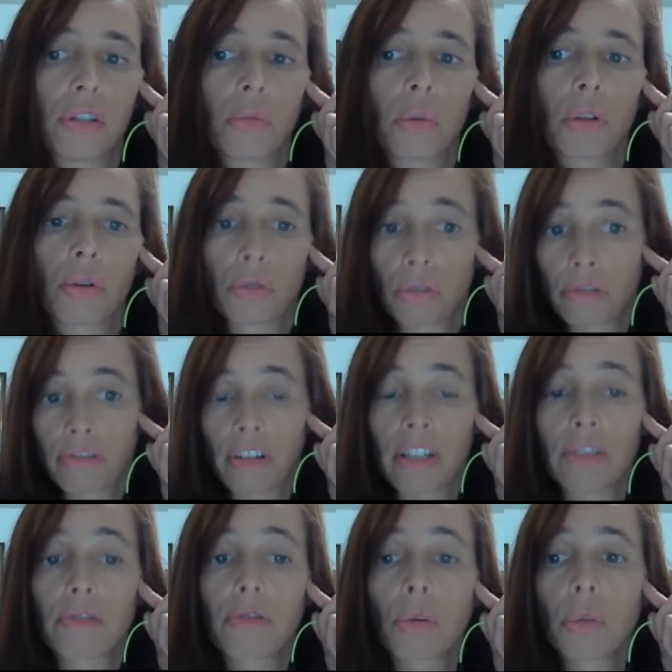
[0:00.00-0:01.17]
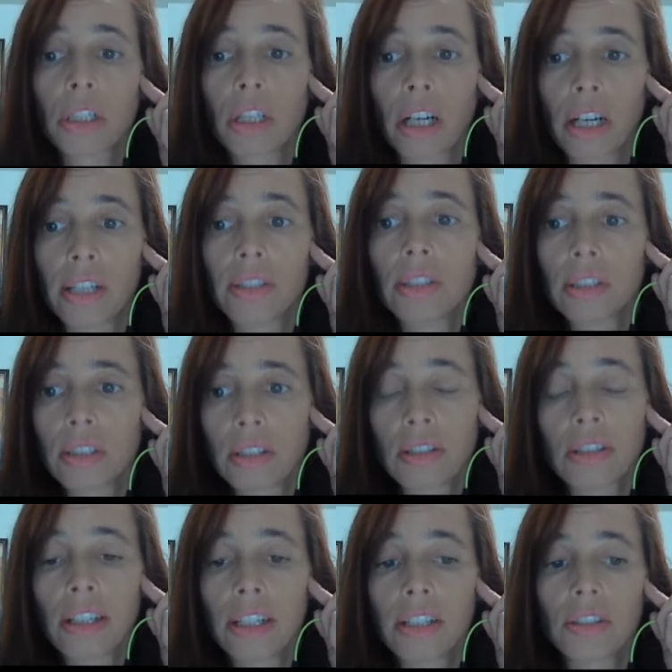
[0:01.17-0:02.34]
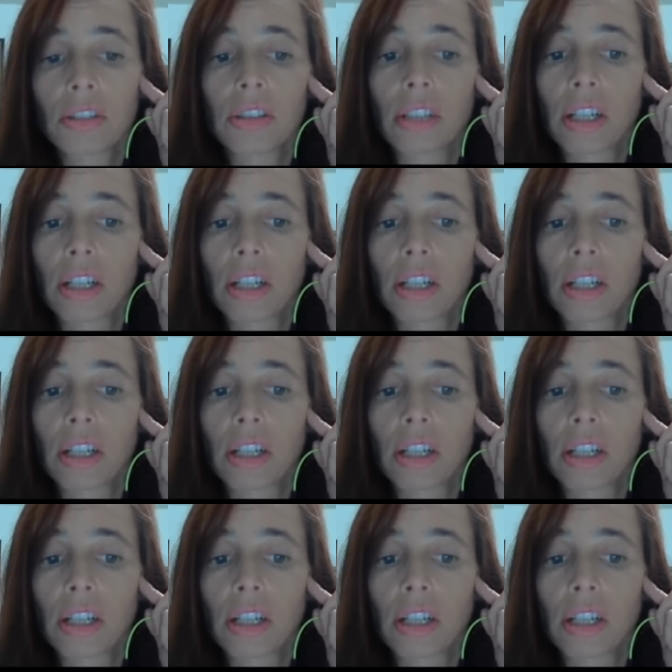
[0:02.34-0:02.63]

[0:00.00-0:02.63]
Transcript: you will also find Fortnite in this list,